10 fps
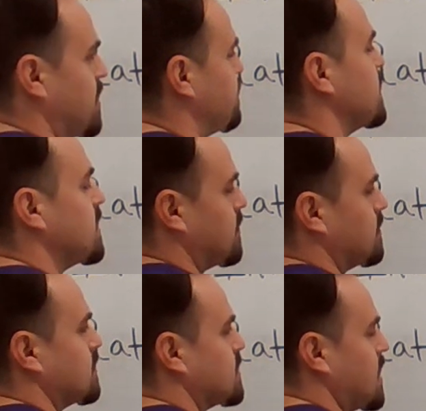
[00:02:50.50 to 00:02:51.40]
an
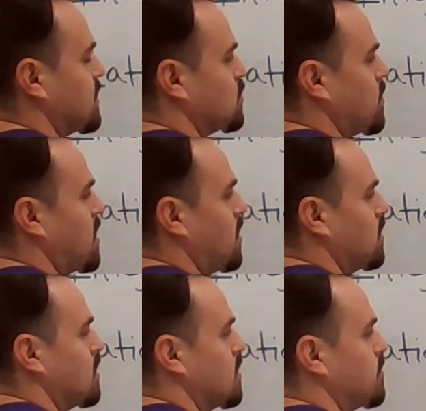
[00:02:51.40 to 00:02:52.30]
infinite set as
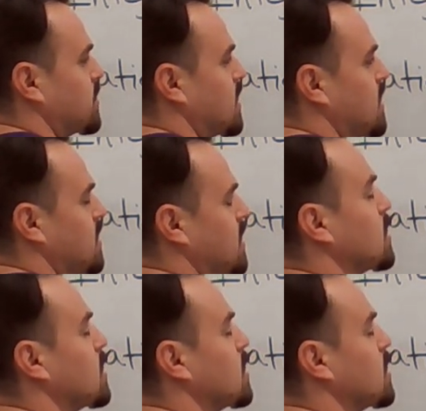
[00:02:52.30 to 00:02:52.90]
well, but they